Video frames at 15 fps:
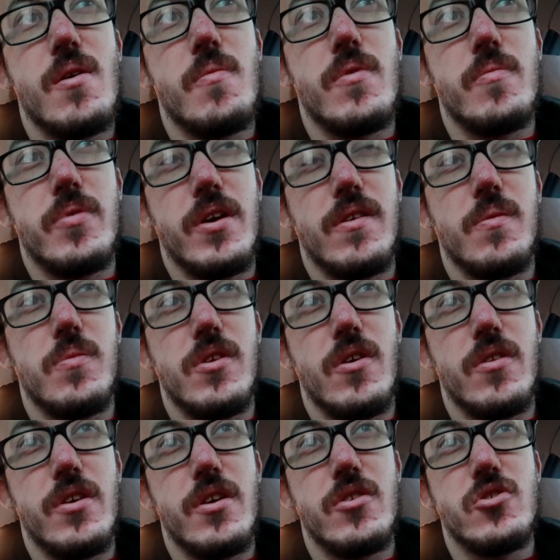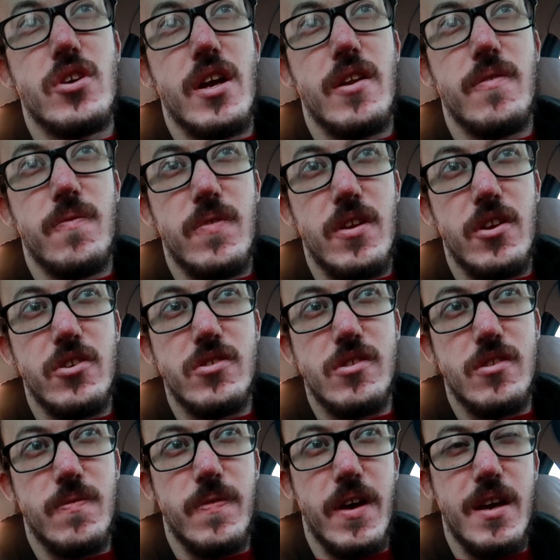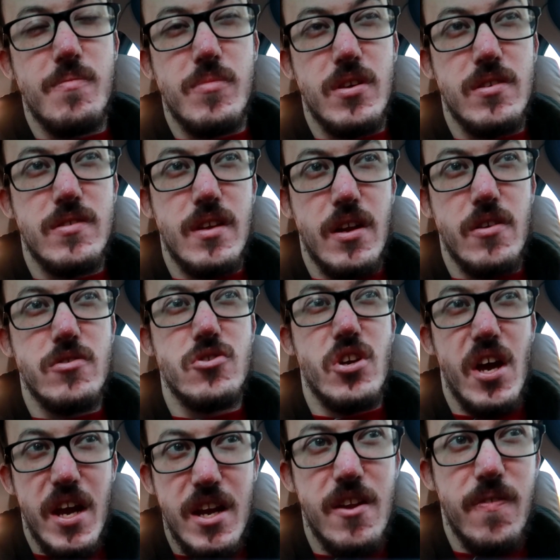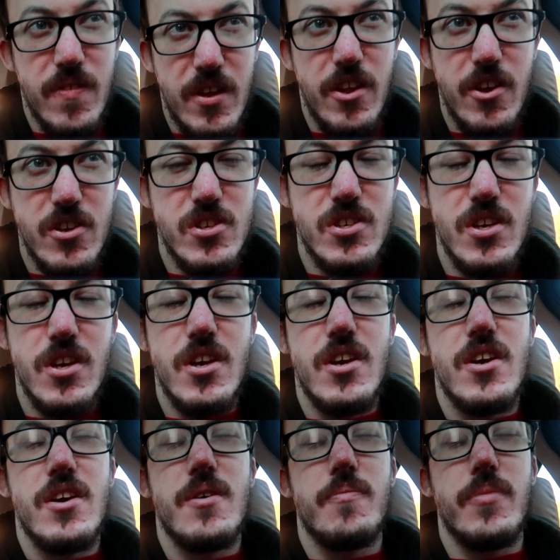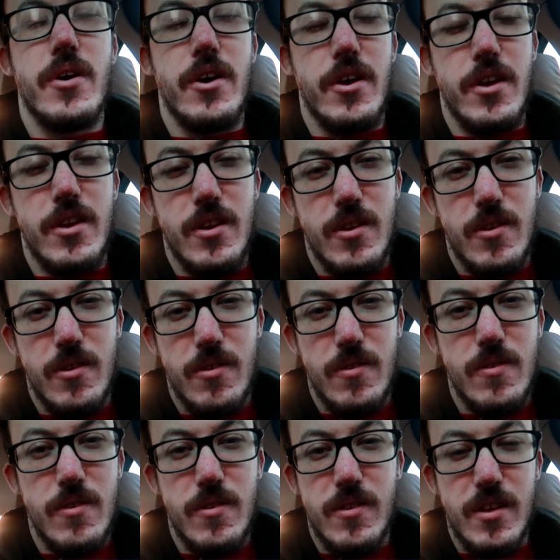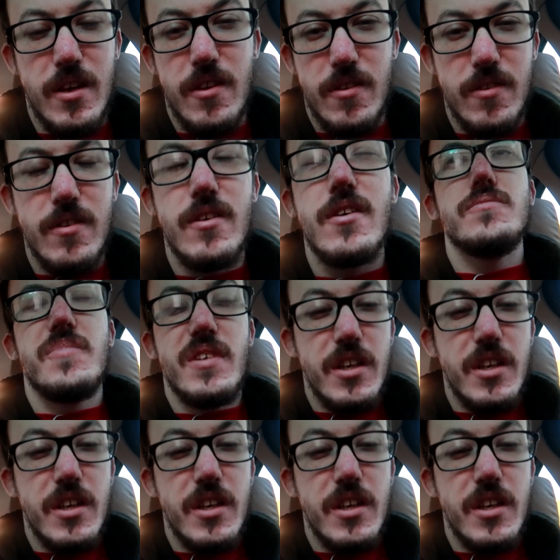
I'm gonna play some Zelda, trying to finish the Divine Beast that I was trying to finish, but didn't.